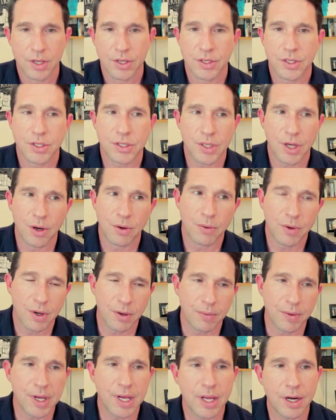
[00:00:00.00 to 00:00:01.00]
So what
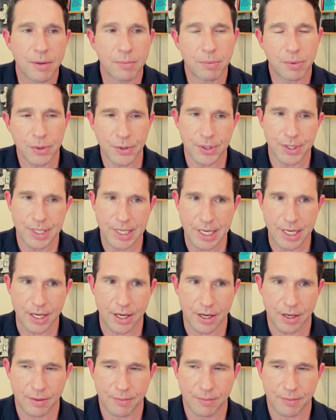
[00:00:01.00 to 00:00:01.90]
are we going to put here?